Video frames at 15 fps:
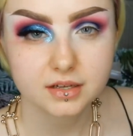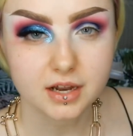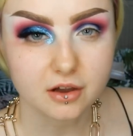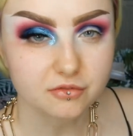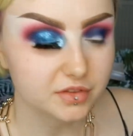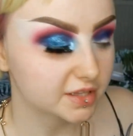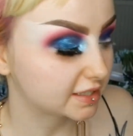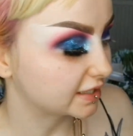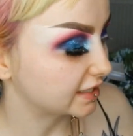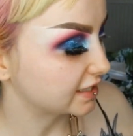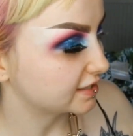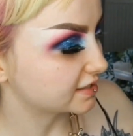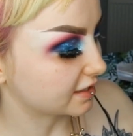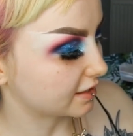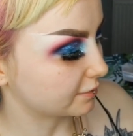Now for the
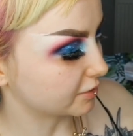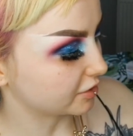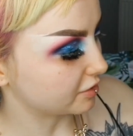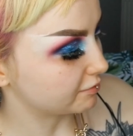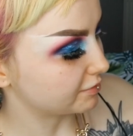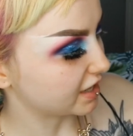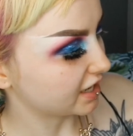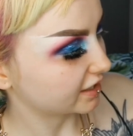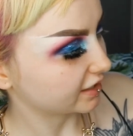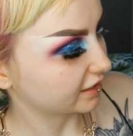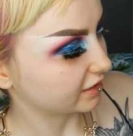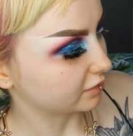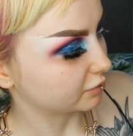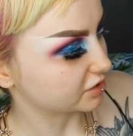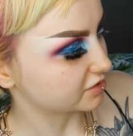lid, I'm going back
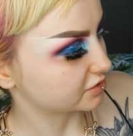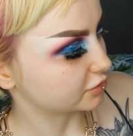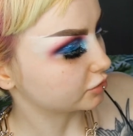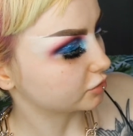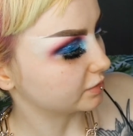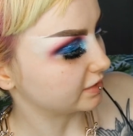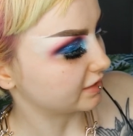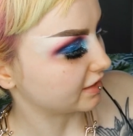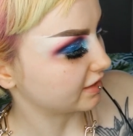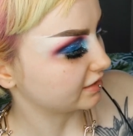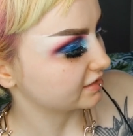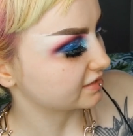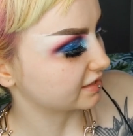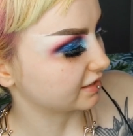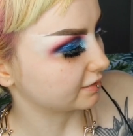in with Stormy
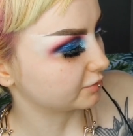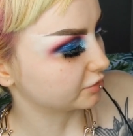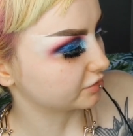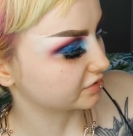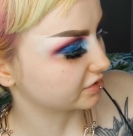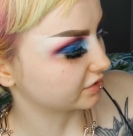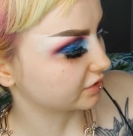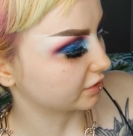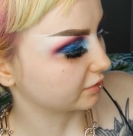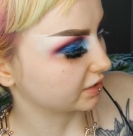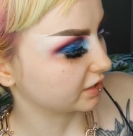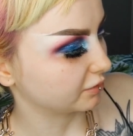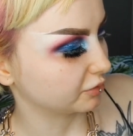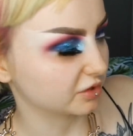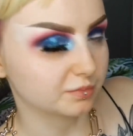Night, and I'm also
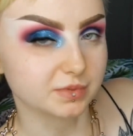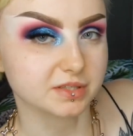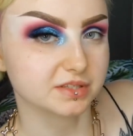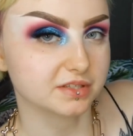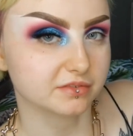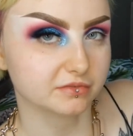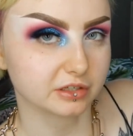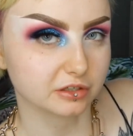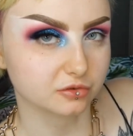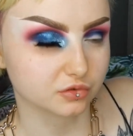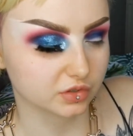going in with Pacific